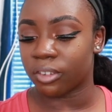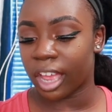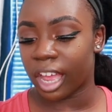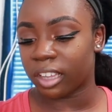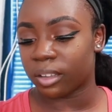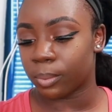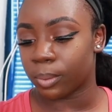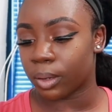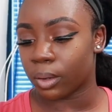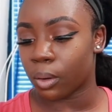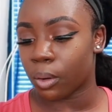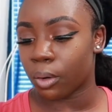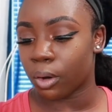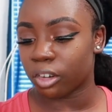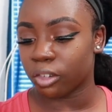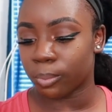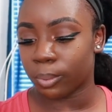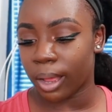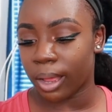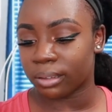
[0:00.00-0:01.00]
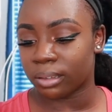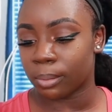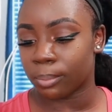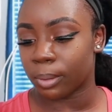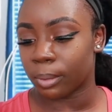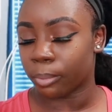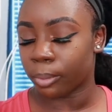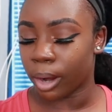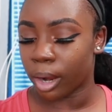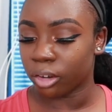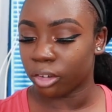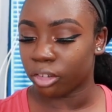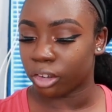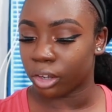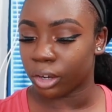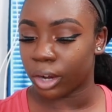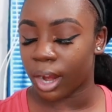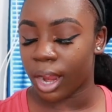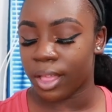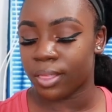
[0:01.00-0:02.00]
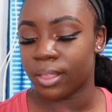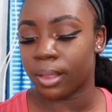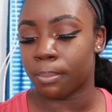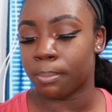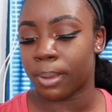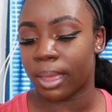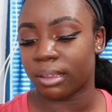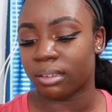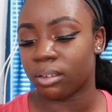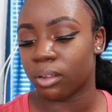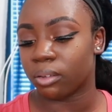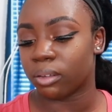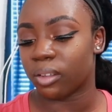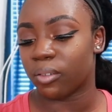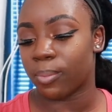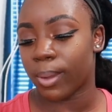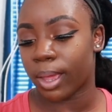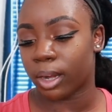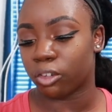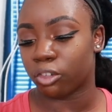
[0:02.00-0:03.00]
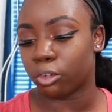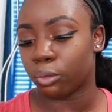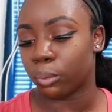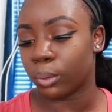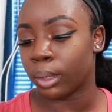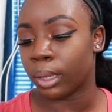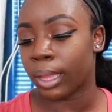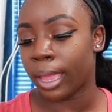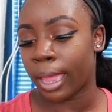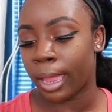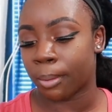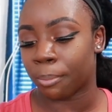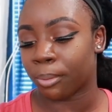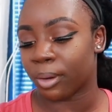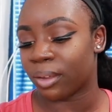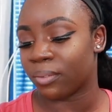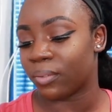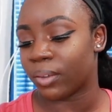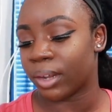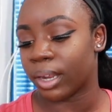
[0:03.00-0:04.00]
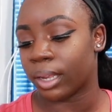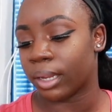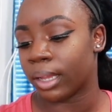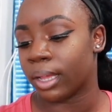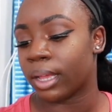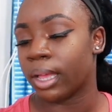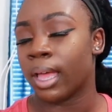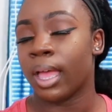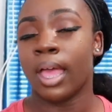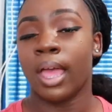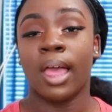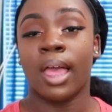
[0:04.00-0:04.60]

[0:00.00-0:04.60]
jasmine orange blossom and brown sugar and then base notes of patchouli amber and vanilla